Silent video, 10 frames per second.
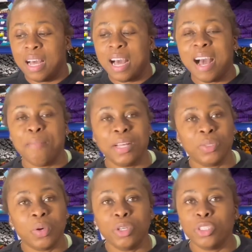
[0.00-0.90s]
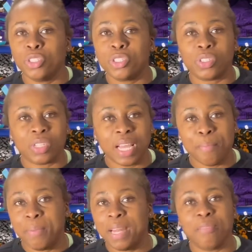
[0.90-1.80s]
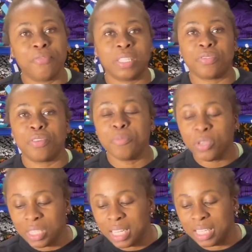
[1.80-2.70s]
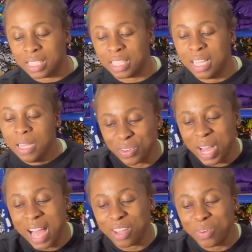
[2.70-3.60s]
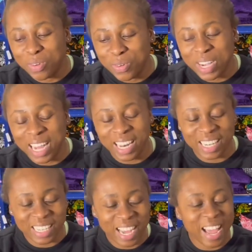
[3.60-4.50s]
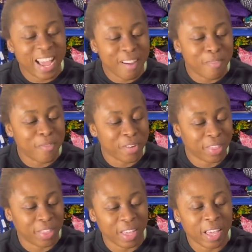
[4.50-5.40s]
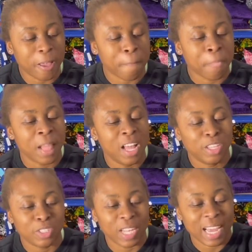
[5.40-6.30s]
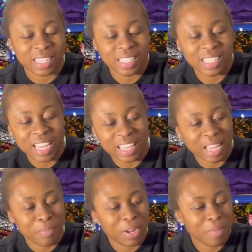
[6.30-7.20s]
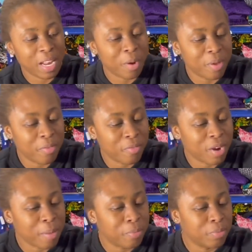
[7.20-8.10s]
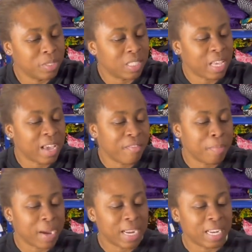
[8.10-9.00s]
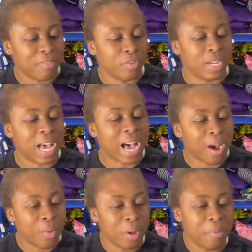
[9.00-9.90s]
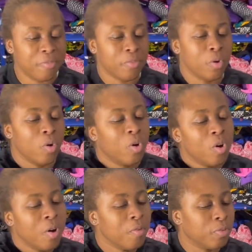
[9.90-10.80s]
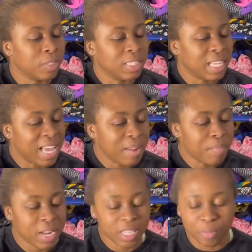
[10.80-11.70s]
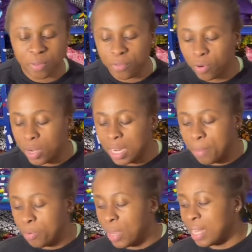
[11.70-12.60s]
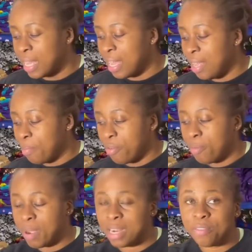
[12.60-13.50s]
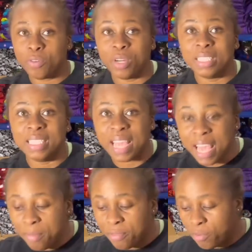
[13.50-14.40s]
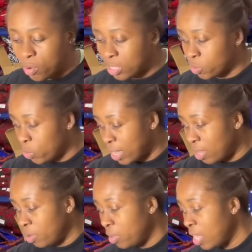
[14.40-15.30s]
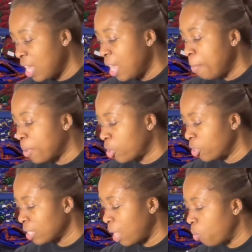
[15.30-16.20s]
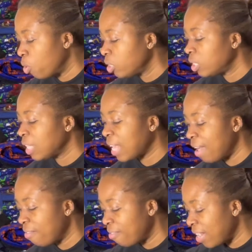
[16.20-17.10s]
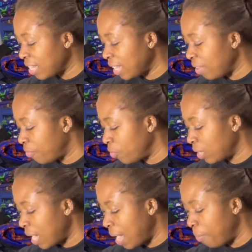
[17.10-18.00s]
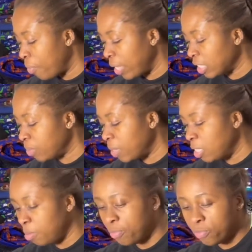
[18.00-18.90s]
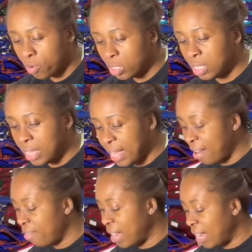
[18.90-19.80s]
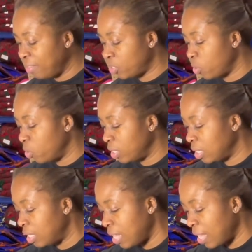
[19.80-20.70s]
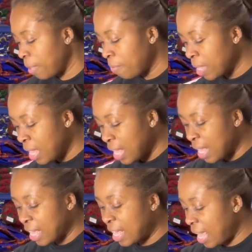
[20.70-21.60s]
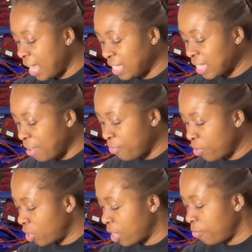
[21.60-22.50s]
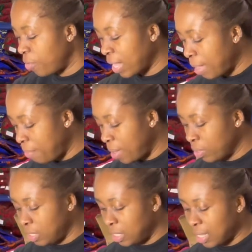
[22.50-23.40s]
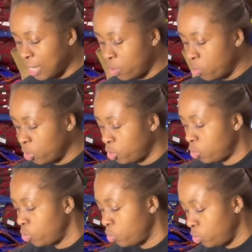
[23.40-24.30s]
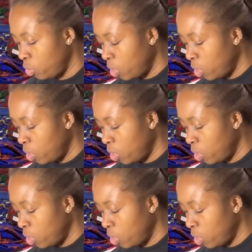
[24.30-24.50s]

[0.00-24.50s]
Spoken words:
I might as well just benefit from using it. So I Google Calendar everything. So like today, the appointment I went for, I put a reminder for an hour before, for 10 minutes before, and I put a reminder for a day before as well, because I want to get ready for that appointment before the day arrives, not on the day. In case I forget about it, I don't want to